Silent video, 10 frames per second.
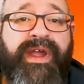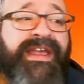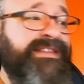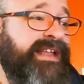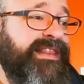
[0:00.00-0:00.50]

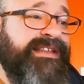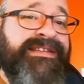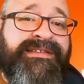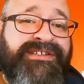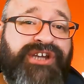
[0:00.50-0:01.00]
right? It's not
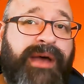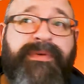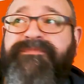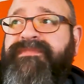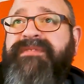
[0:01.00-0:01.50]
the
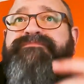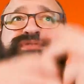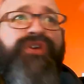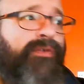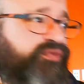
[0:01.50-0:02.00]
job of the
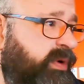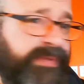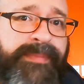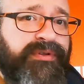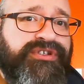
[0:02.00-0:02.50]

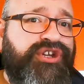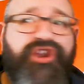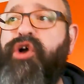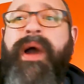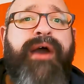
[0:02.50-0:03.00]
software people to
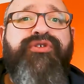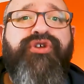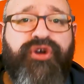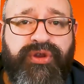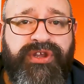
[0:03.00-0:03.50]
know how
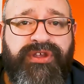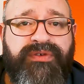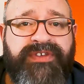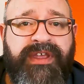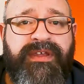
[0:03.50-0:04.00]
you're going to
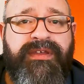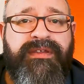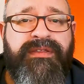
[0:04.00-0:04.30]
use it.